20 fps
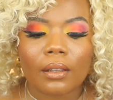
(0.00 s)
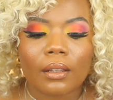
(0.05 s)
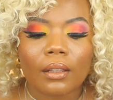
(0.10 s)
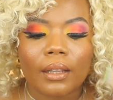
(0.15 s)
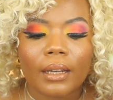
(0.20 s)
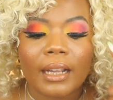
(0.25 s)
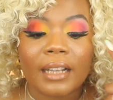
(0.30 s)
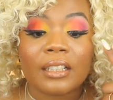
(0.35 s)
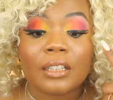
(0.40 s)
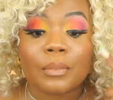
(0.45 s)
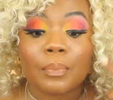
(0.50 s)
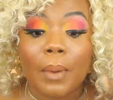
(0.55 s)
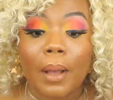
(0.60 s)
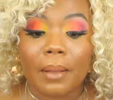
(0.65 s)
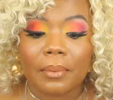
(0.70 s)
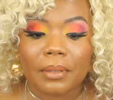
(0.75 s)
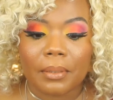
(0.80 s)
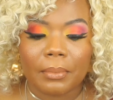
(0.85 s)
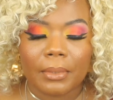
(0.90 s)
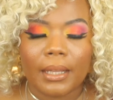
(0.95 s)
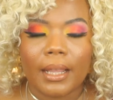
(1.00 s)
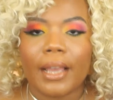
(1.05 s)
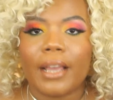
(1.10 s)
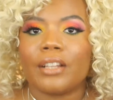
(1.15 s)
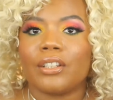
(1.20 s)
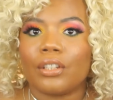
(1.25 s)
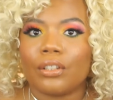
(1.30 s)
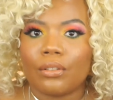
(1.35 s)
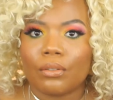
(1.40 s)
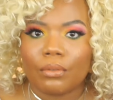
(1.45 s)
And I just popped some
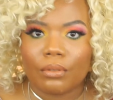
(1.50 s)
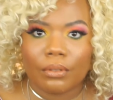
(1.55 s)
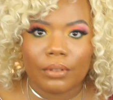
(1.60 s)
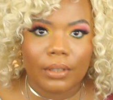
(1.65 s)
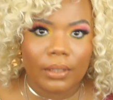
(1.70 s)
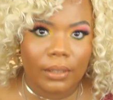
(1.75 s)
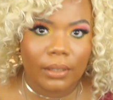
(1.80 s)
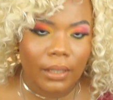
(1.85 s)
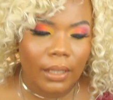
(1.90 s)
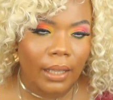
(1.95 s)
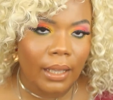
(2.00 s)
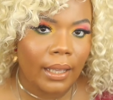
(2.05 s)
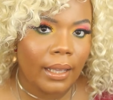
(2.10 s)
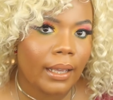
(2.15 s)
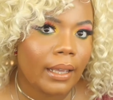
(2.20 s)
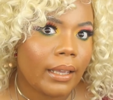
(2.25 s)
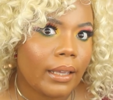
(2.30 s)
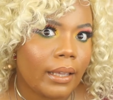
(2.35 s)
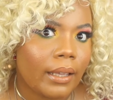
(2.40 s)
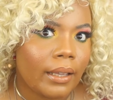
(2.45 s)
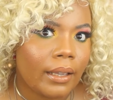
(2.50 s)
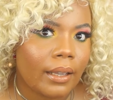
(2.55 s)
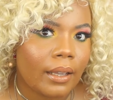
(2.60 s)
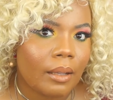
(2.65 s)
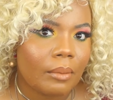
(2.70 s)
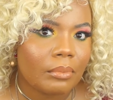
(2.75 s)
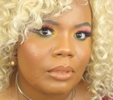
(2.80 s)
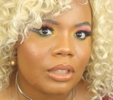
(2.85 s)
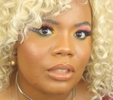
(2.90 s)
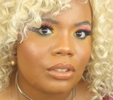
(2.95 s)
lashes on, and
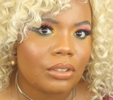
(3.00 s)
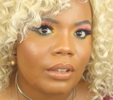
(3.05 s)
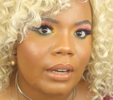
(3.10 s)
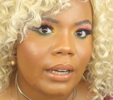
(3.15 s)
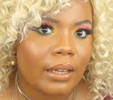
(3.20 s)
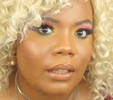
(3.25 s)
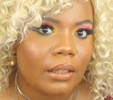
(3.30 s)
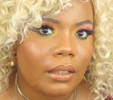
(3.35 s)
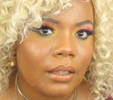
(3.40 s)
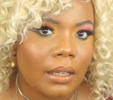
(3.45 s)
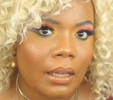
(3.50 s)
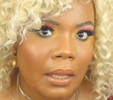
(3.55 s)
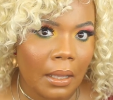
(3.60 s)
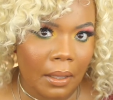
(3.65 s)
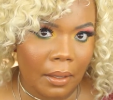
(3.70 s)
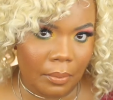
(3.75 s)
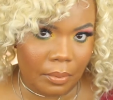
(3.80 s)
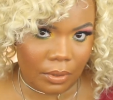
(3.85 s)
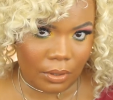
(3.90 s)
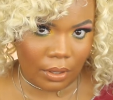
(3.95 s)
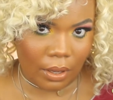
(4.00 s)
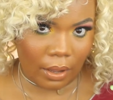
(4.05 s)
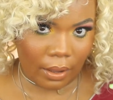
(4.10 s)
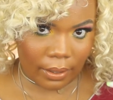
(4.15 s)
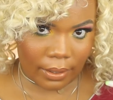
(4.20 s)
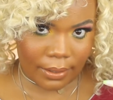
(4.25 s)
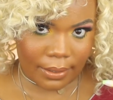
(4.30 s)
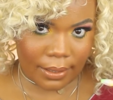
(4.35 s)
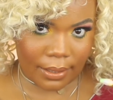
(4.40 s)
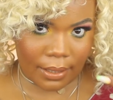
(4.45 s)
I'm just trying to look up so y'all
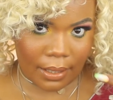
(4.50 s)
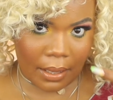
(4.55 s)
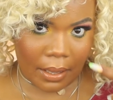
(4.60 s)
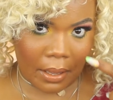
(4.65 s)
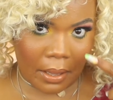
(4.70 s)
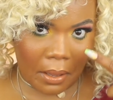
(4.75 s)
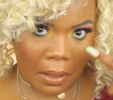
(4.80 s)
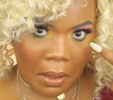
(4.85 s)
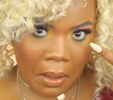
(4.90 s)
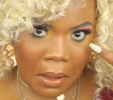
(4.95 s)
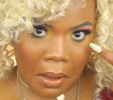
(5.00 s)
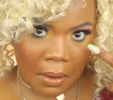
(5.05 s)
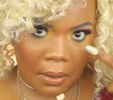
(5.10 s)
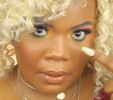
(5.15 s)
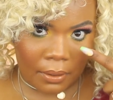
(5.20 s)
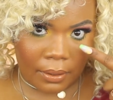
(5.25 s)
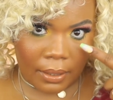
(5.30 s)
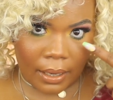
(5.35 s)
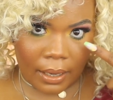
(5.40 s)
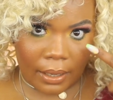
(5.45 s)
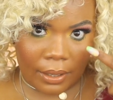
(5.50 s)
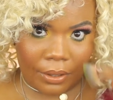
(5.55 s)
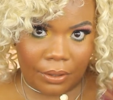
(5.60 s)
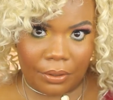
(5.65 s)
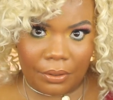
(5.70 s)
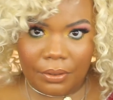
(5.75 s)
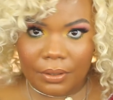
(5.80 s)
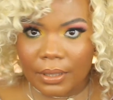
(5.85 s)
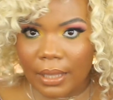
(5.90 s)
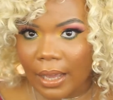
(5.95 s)
can see that I
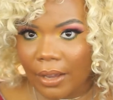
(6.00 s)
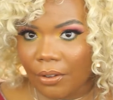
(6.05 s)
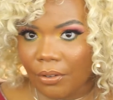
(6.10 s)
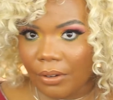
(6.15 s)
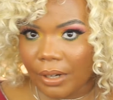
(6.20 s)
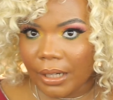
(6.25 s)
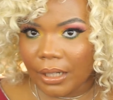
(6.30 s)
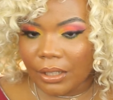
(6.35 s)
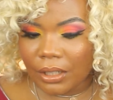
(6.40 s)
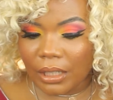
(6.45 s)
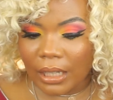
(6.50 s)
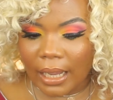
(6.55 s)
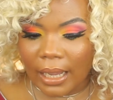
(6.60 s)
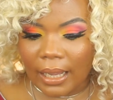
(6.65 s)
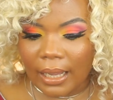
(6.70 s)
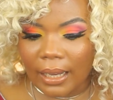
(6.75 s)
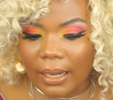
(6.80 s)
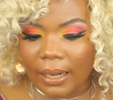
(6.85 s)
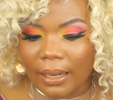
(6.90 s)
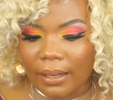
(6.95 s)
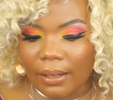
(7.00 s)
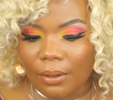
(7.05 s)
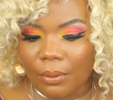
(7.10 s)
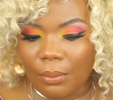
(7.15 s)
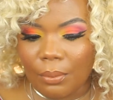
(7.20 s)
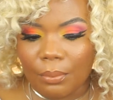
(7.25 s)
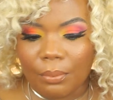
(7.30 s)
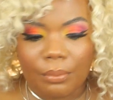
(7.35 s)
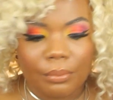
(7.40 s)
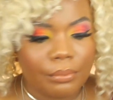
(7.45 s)
used that green shade and
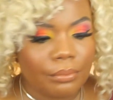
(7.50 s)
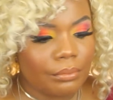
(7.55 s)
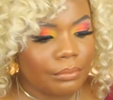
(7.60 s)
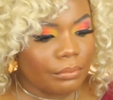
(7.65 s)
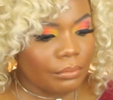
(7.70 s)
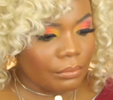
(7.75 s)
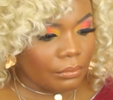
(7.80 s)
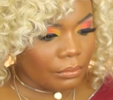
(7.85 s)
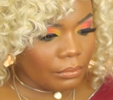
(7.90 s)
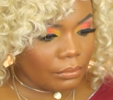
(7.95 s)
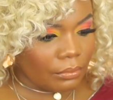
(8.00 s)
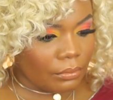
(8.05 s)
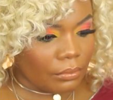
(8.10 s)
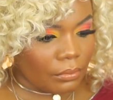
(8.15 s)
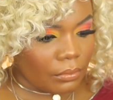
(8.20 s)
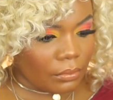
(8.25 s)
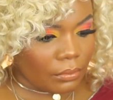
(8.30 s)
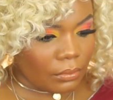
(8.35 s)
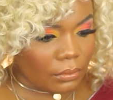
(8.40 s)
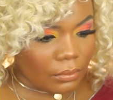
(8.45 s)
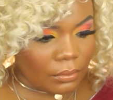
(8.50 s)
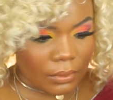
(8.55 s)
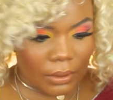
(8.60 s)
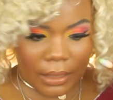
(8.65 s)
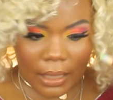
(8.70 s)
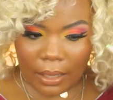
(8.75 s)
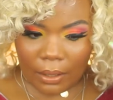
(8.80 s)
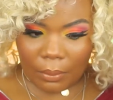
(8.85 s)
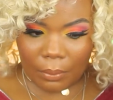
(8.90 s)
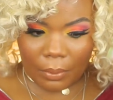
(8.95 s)
the
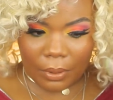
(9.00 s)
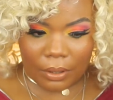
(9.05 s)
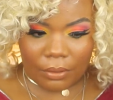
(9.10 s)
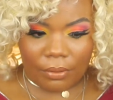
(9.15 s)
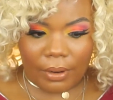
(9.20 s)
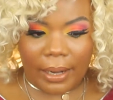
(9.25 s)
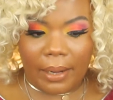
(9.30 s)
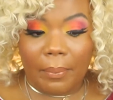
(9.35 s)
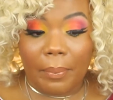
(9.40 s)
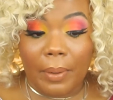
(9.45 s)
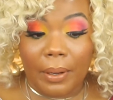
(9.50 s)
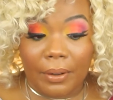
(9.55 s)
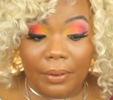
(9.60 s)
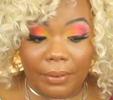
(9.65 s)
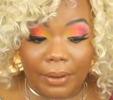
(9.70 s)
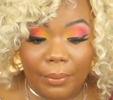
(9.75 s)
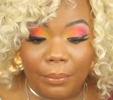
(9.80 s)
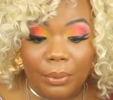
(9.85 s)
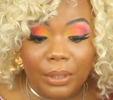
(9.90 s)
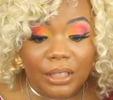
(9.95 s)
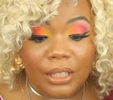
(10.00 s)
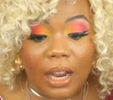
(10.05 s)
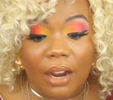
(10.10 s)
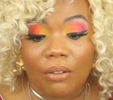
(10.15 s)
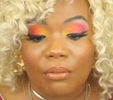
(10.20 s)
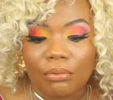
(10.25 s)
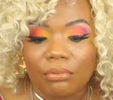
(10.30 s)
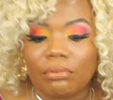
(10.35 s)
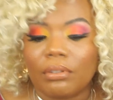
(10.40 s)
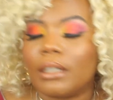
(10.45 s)
yellow one right up under it, which I
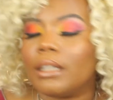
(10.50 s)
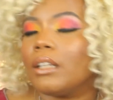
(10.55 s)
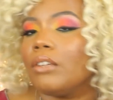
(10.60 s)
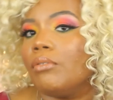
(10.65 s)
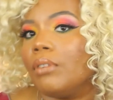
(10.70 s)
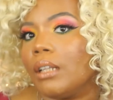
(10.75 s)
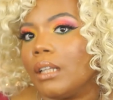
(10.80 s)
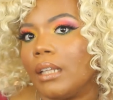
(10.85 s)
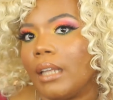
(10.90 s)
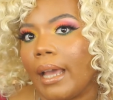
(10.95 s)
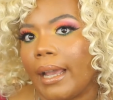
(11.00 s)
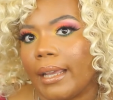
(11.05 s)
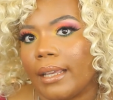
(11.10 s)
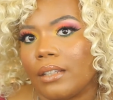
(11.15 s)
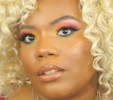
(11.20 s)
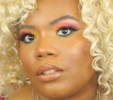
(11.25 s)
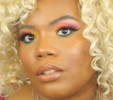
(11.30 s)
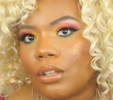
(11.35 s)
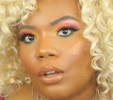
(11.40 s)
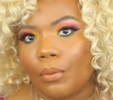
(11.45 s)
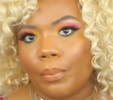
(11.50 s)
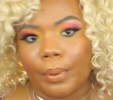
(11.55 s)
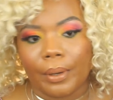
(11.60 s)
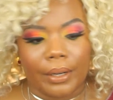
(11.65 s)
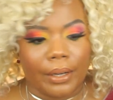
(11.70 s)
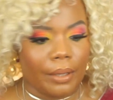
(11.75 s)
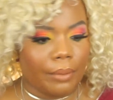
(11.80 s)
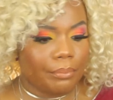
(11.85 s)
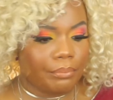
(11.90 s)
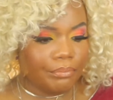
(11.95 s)
really like. It's so
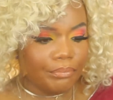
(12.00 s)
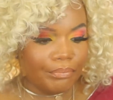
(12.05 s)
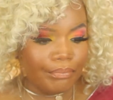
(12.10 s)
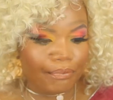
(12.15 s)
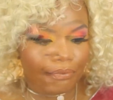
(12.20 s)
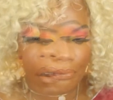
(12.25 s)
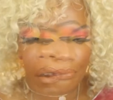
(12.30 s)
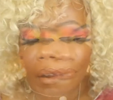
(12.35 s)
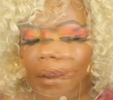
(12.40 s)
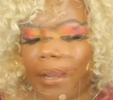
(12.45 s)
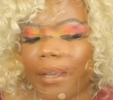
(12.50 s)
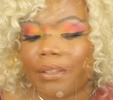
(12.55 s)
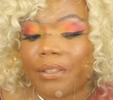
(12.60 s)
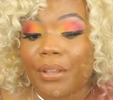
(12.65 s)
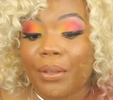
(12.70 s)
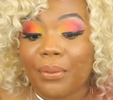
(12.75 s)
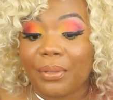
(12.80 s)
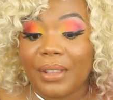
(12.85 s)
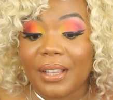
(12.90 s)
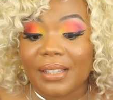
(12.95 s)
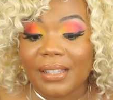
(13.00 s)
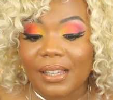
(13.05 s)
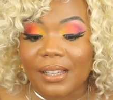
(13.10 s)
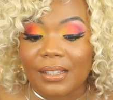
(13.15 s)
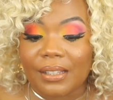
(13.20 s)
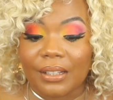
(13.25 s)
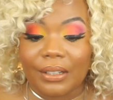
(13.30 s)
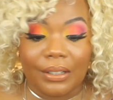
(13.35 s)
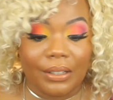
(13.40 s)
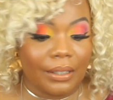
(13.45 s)
pretty. All right, so this
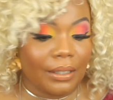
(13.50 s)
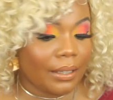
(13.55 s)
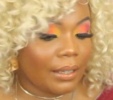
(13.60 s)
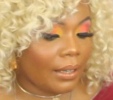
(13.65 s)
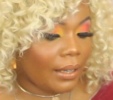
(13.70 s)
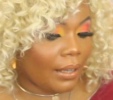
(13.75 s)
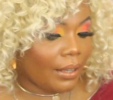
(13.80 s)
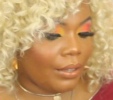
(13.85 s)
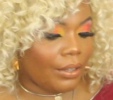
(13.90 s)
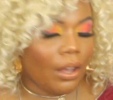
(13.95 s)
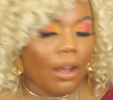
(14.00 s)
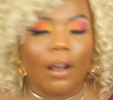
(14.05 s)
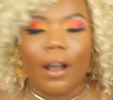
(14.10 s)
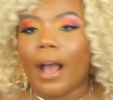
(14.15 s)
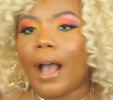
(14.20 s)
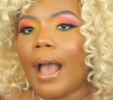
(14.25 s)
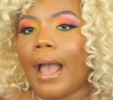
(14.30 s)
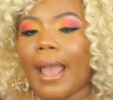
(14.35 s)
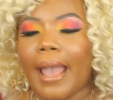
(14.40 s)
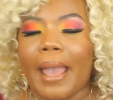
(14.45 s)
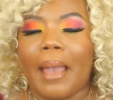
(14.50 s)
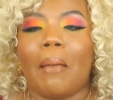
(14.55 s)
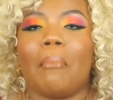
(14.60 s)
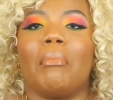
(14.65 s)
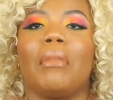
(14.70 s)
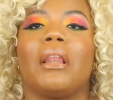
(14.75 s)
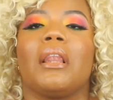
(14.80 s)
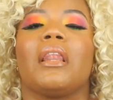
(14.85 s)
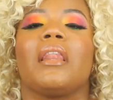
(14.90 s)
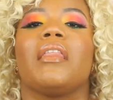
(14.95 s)
is the look, y'all. I
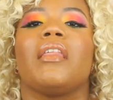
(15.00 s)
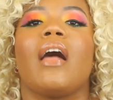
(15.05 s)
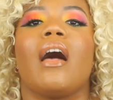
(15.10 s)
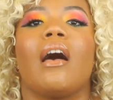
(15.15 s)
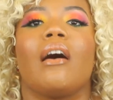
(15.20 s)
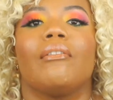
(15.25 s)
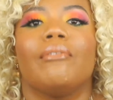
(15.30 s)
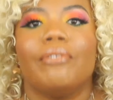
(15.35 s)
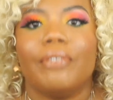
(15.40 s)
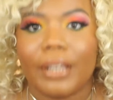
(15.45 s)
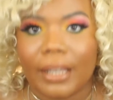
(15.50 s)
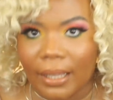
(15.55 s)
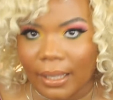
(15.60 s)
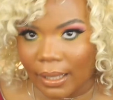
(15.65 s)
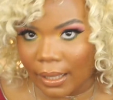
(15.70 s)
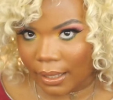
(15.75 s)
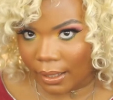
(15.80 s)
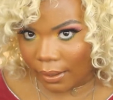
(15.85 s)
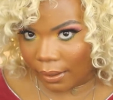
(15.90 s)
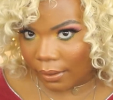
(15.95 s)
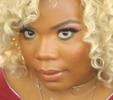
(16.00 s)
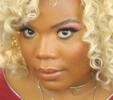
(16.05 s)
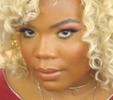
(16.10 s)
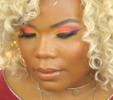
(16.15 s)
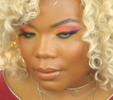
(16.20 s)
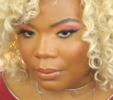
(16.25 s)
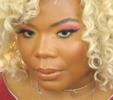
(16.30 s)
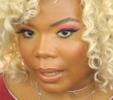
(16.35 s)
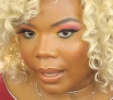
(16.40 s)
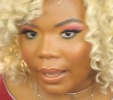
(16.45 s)
am loving it.
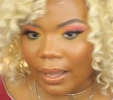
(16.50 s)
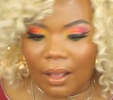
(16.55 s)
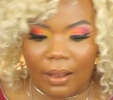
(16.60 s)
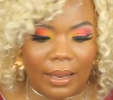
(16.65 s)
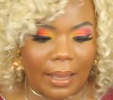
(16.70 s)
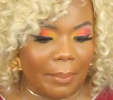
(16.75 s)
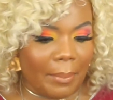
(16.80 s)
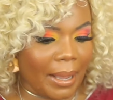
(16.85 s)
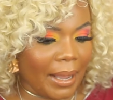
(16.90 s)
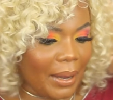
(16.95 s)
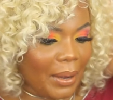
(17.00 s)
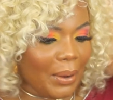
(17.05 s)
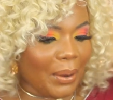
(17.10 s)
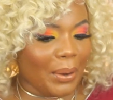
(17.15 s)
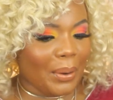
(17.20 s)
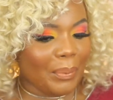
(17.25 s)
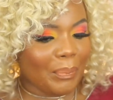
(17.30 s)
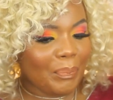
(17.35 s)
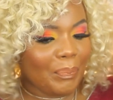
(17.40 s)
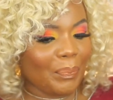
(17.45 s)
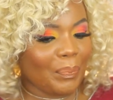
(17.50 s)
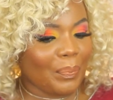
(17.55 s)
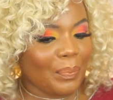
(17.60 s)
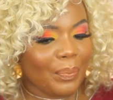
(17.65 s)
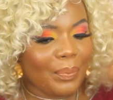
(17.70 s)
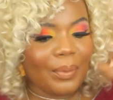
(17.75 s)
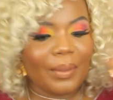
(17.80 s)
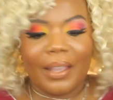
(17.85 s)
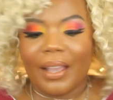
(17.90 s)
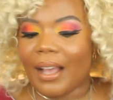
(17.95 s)
Okay, y'all like my hair?
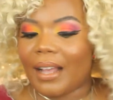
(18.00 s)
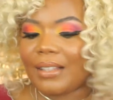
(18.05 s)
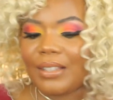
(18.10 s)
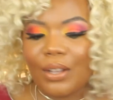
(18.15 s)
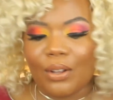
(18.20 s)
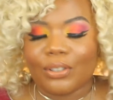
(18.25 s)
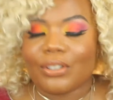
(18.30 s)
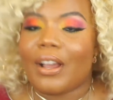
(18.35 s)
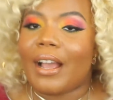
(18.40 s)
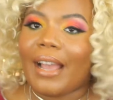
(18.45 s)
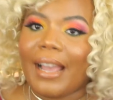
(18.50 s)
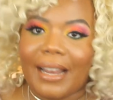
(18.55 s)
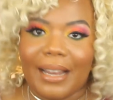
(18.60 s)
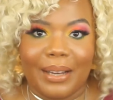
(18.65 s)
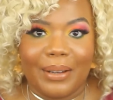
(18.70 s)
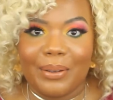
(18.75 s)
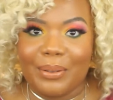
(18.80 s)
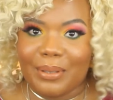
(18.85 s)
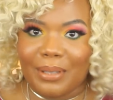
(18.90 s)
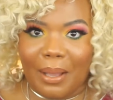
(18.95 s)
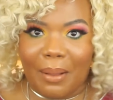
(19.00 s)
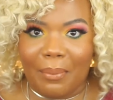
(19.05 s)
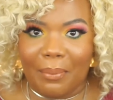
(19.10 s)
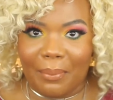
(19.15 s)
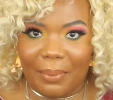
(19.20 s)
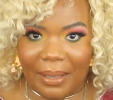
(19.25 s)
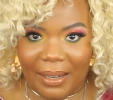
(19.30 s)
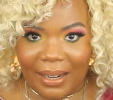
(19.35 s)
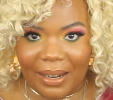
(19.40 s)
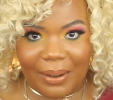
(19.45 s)
I told you I had to do
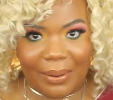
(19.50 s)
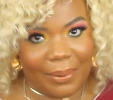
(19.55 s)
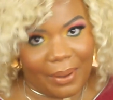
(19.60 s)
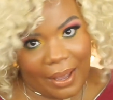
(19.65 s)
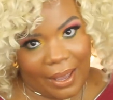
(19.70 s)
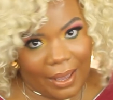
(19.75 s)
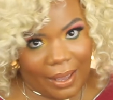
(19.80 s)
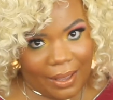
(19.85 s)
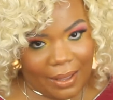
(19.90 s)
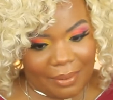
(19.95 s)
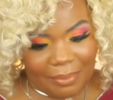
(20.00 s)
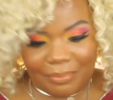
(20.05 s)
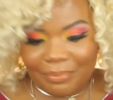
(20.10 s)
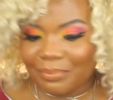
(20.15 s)
something with it. Okay,